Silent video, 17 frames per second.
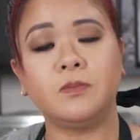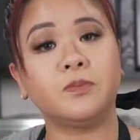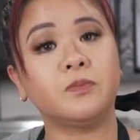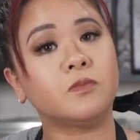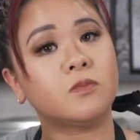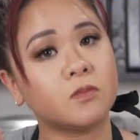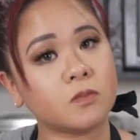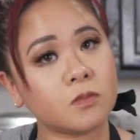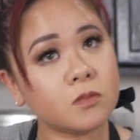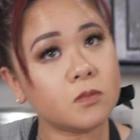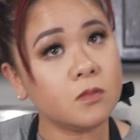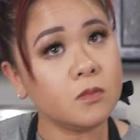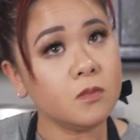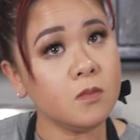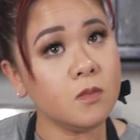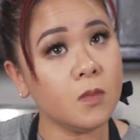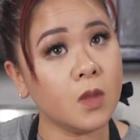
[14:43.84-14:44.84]
That one tasted
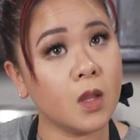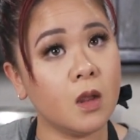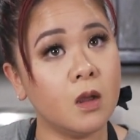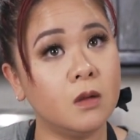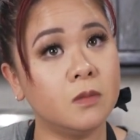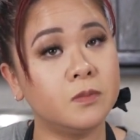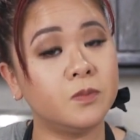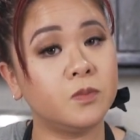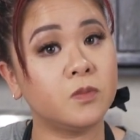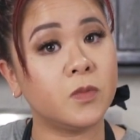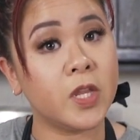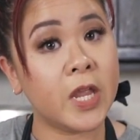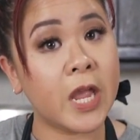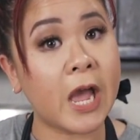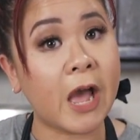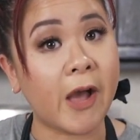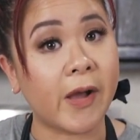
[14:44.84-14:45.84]
much more like a Cheez It.
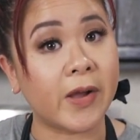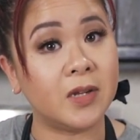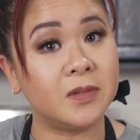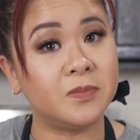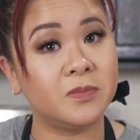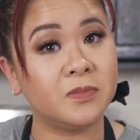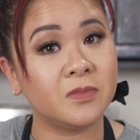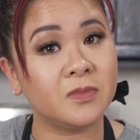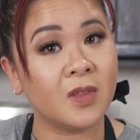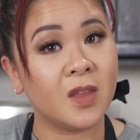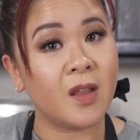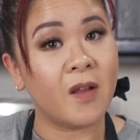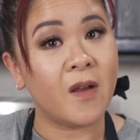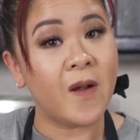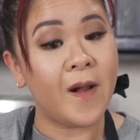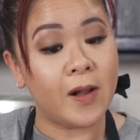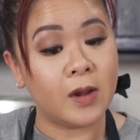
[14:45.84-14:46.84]
Yeah. Very
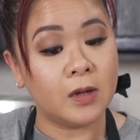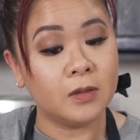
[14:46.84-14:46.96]
much more.